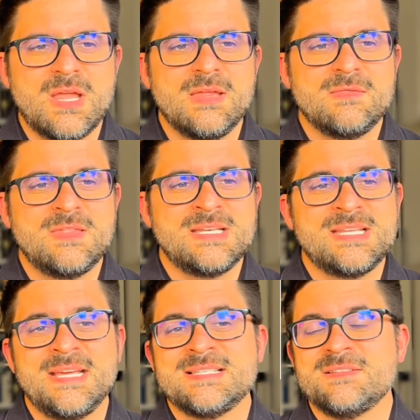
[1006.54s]
that
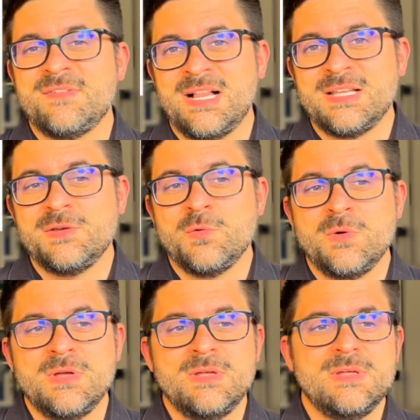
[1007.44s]
takes a
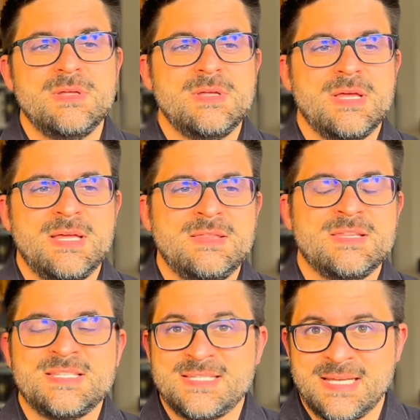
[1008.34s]
value in
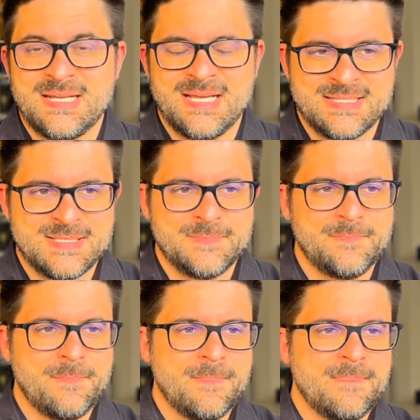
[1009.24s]
the set S.
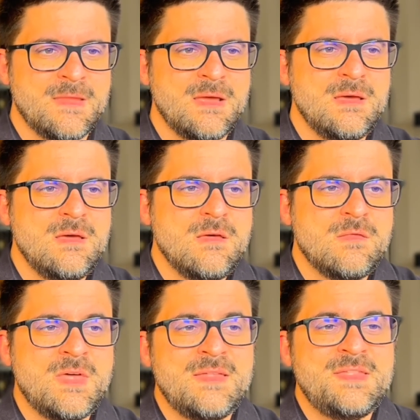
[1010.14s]

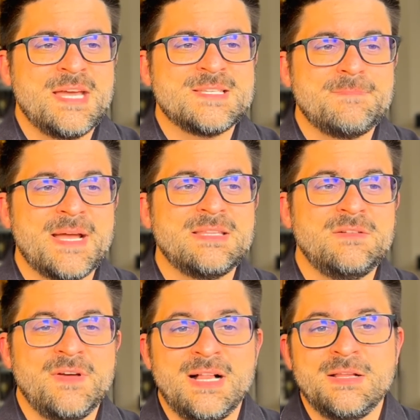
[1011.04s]
Then the
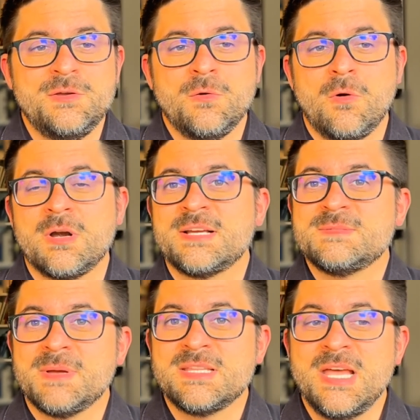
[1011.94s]
expected value or
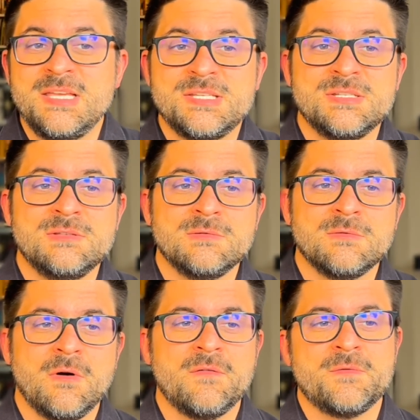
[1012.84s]
expectation
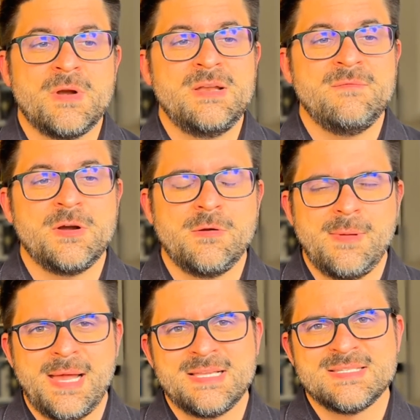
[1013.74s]
of the random
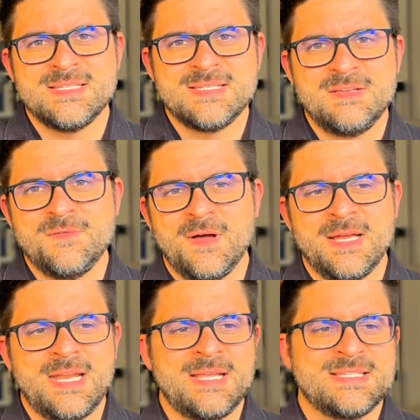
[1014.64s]
variable x is
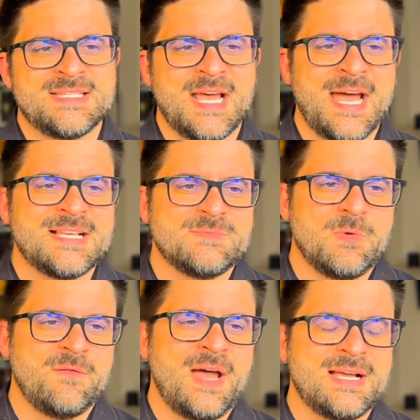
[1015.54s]
defined as x
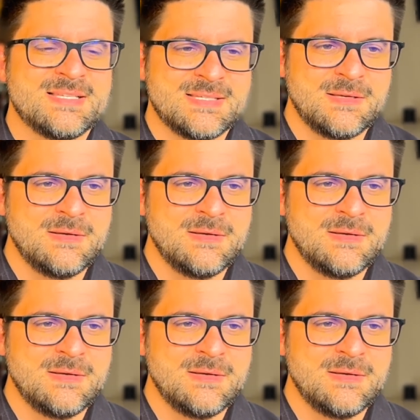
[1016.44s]
of x,